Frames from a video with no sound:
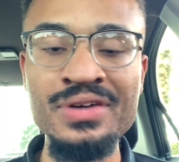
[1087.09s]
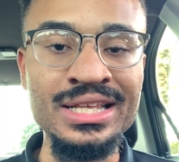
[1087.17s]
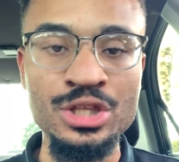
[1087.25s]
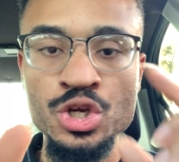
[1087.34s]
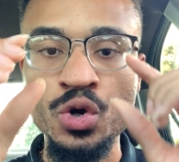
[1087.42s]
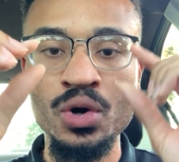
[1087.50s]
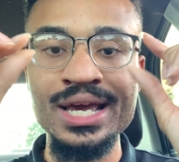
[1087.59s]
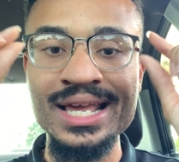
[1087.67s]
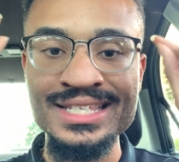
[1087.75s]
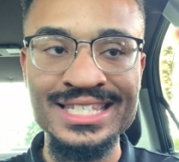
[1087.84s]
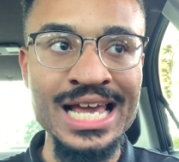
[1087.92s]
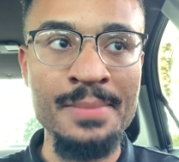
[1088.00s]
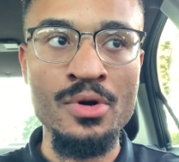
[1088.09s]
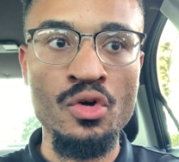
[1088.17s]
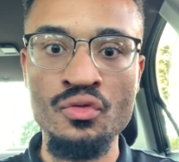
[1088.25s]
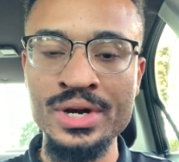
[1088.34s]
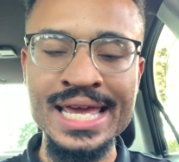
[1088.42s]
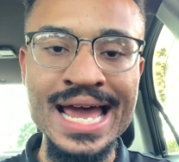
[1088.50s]
you're going to accept
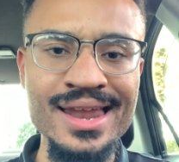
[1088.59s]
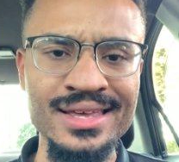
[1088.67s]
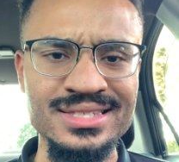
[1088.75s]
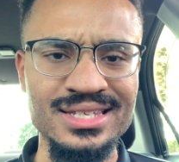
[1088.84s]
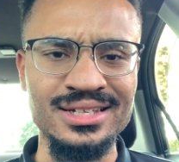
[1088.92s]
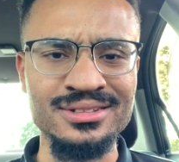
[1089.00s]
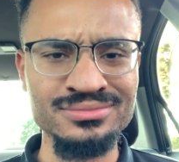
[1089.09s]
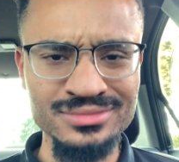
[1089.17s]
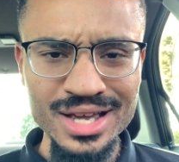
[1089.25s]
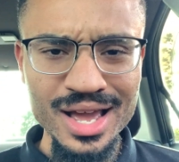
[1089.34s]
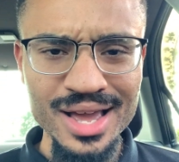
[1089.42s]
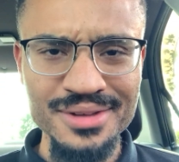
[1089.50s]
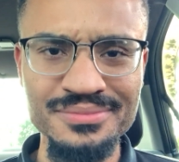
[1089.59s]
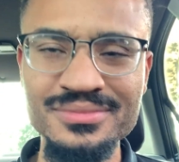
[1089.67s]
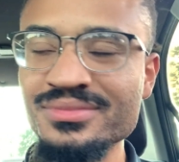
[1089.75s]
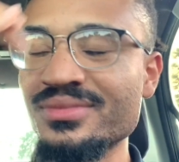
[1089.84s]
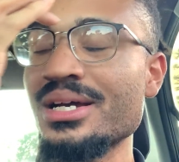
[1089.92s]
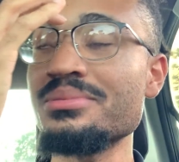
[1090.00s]
reality. I'm
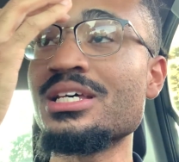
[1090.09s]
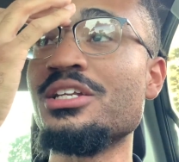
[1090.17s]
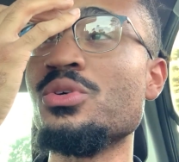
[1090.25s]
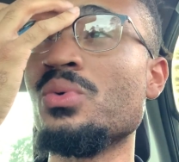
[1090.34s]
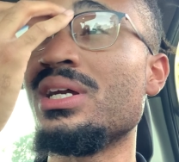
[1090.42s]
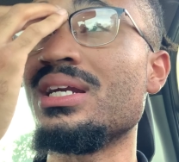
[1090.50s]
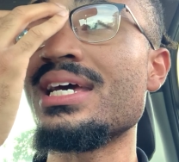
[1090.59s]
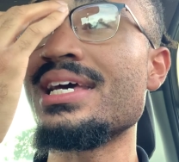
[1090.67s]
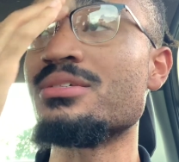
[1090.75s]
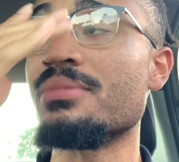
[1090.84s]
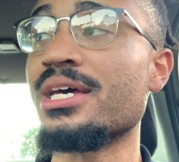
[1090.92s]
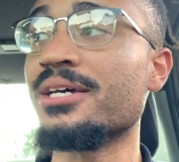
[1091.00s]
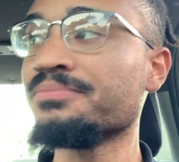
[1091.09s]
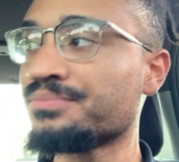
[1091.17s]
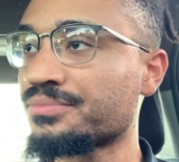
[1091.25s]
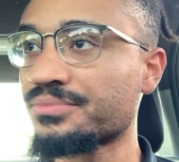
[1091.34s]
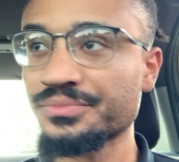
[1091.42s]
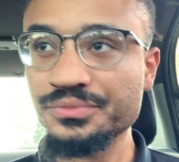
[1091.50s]
telling you what it is, man.
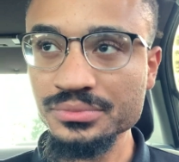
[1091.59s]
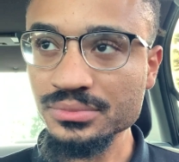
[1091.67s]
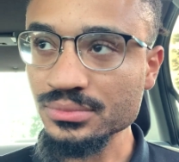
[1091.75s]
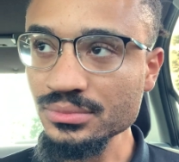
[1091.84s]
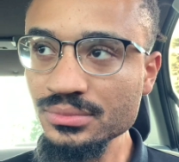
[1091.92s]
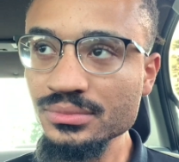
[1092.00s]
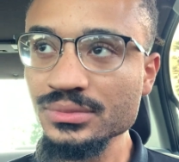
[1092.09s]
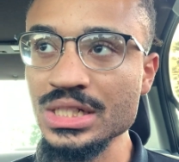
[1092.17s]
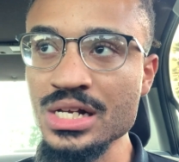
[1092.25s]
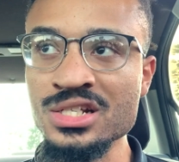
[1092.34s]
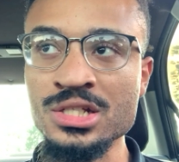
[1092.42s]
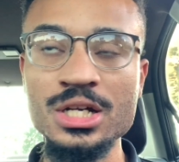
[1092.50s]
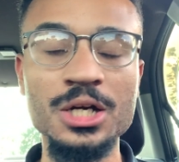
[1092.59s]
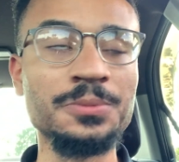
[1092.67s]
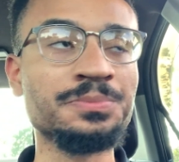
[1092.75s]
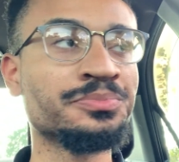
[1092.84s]
So,